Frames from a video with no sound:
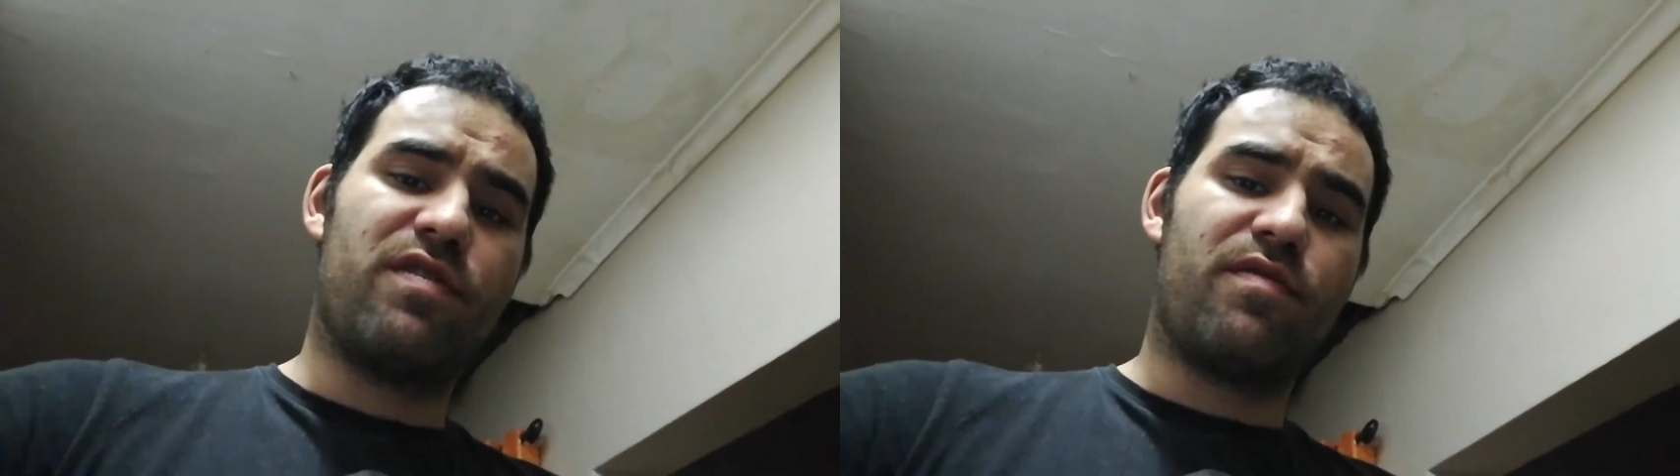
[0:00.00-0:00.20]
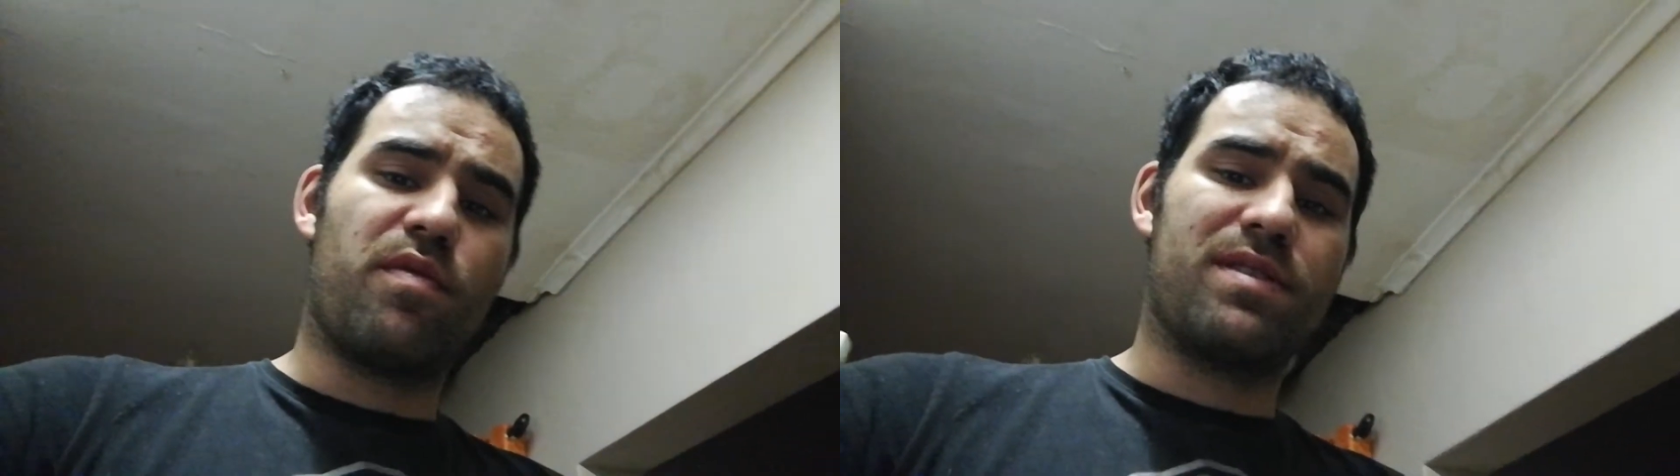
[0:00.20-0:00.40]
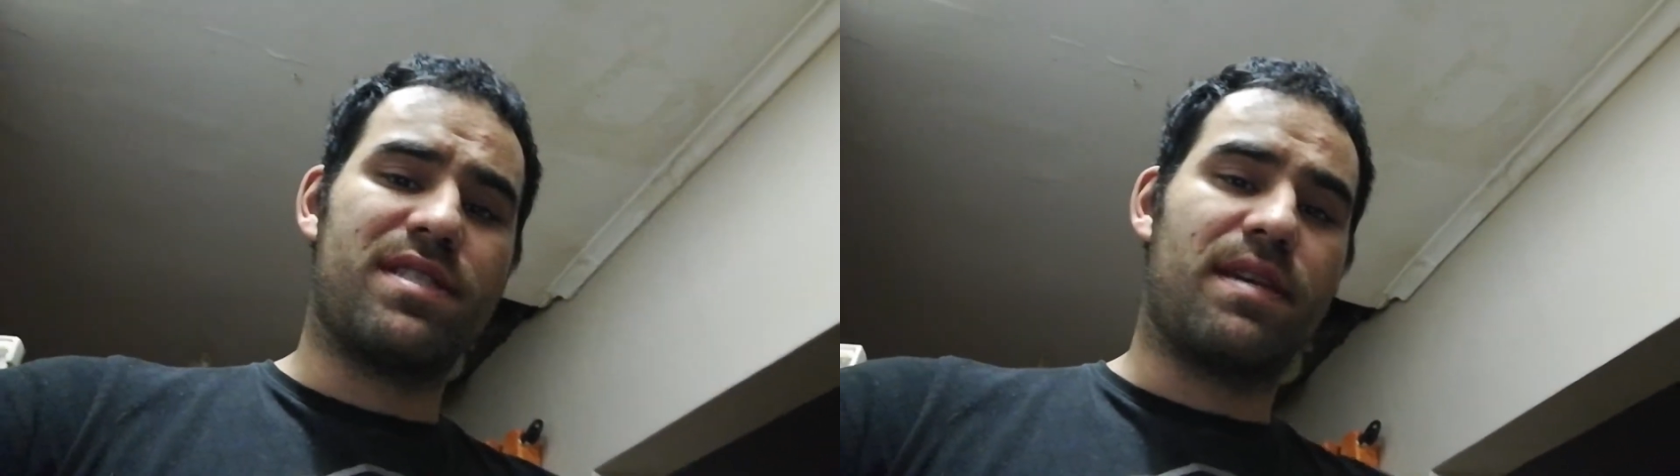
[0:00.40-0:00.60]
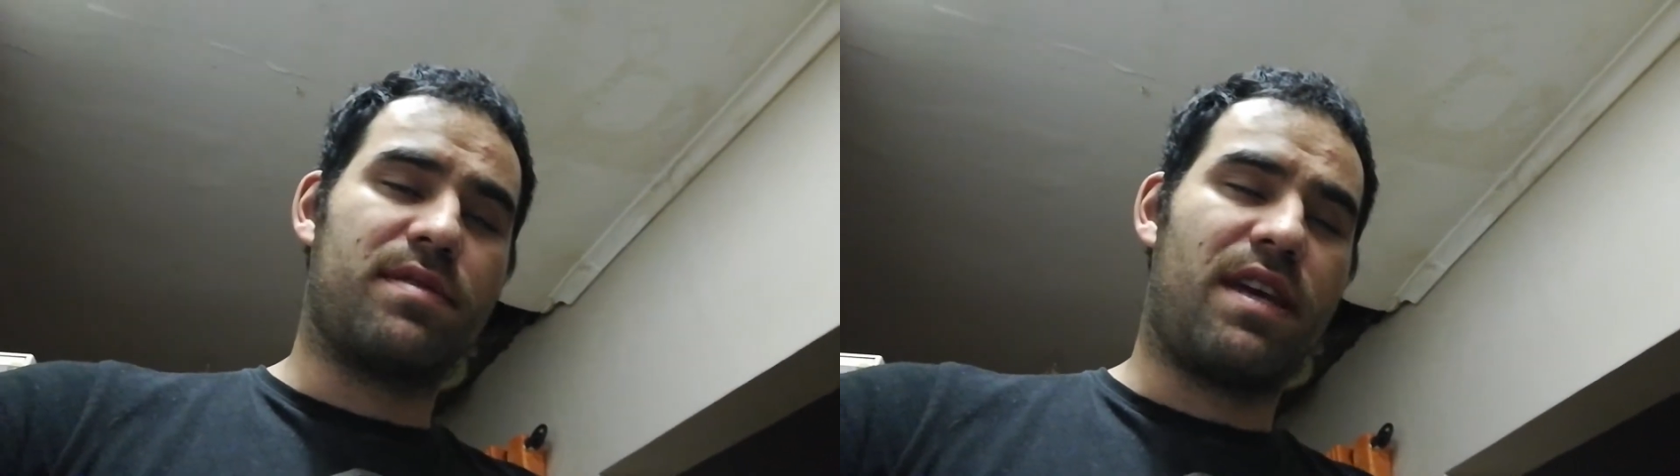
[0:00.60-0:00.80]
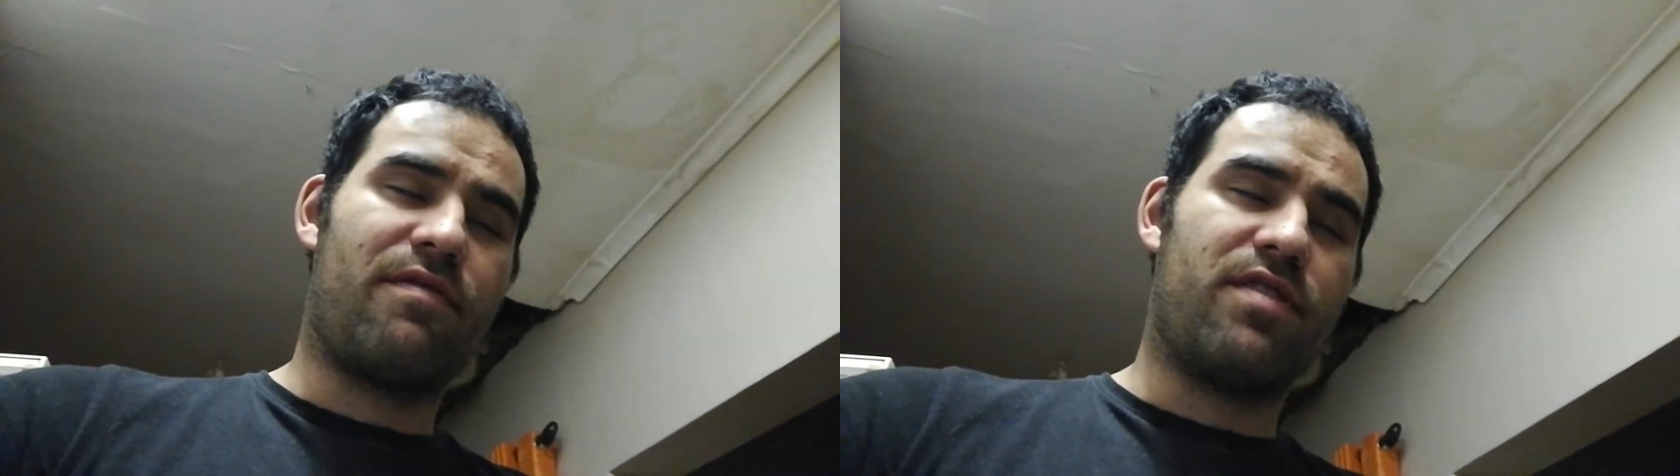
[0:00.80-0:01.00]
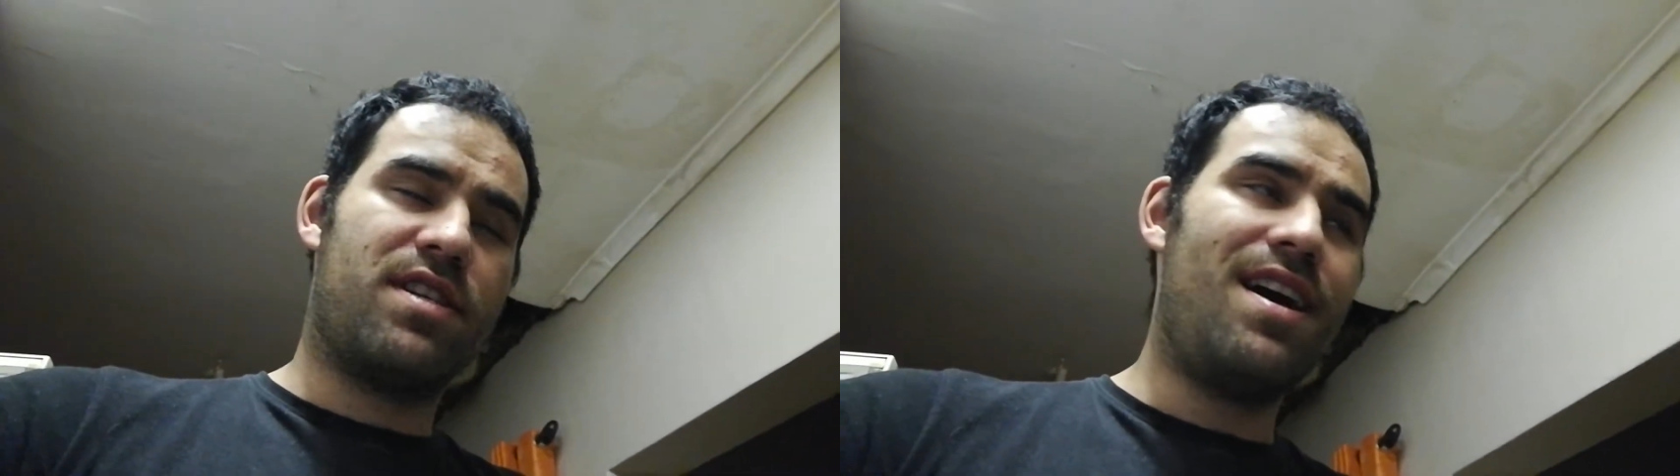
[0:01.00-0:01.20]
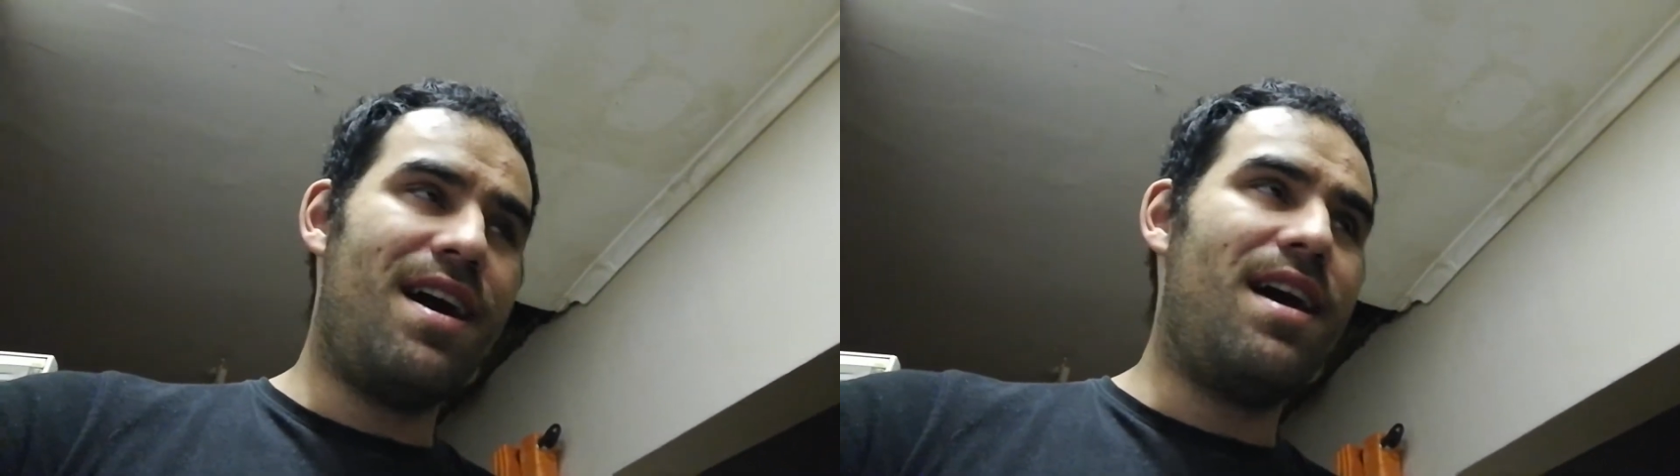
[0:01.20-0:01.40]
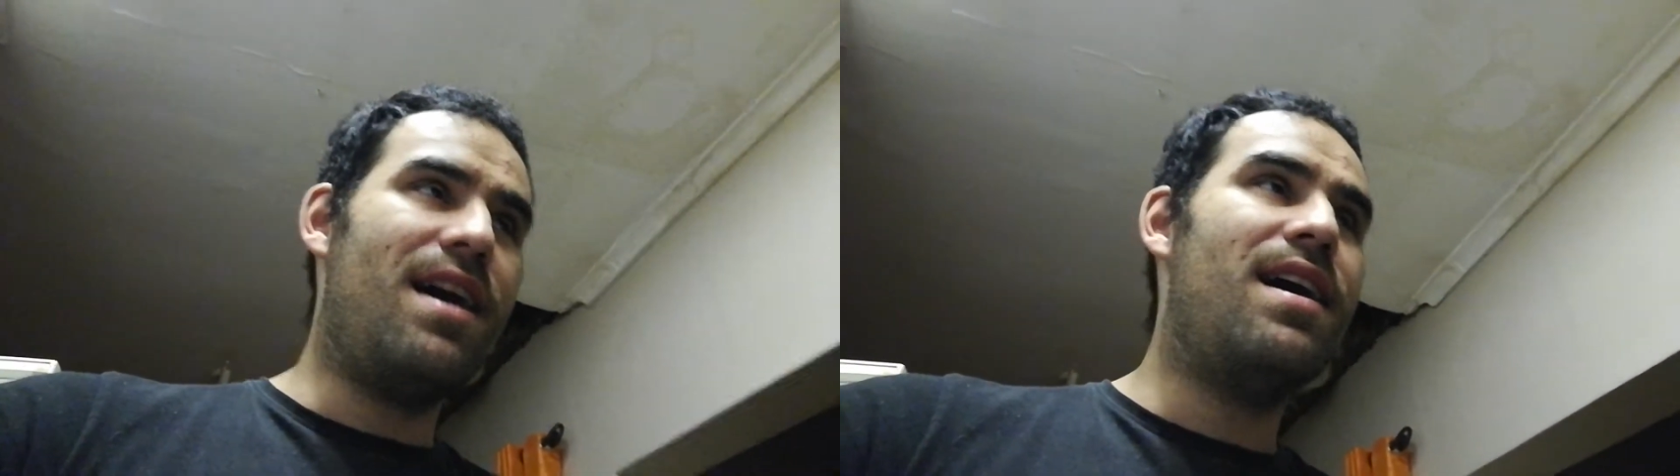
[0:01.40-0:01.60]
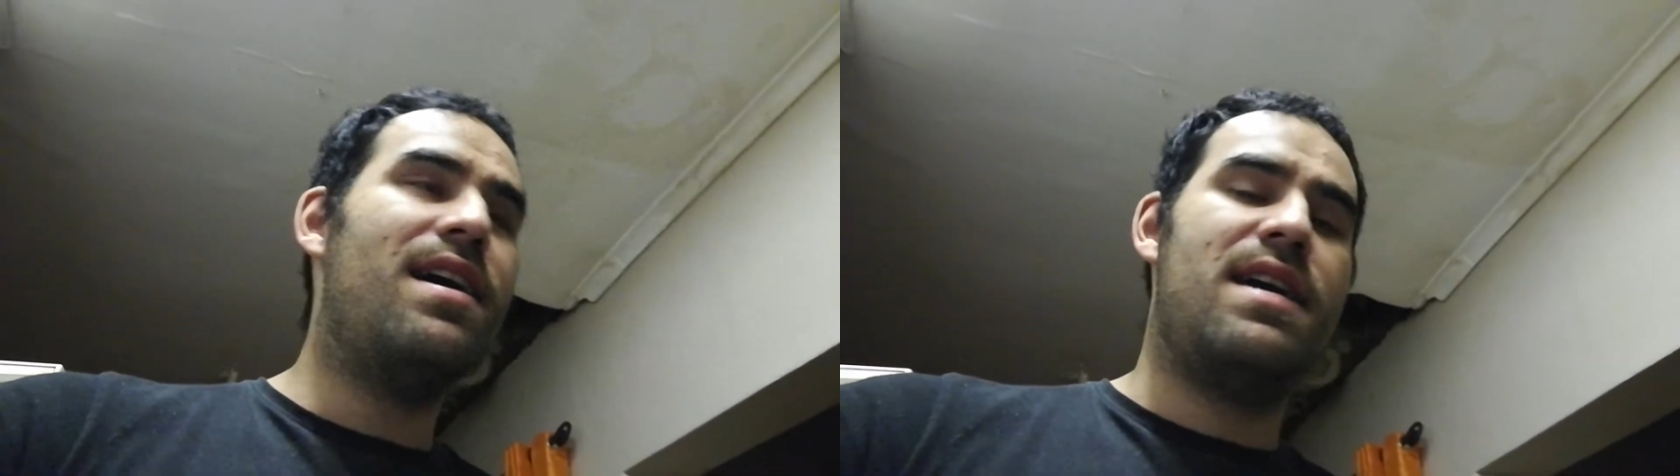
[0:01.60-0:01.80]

from the Western Cape, South Africa.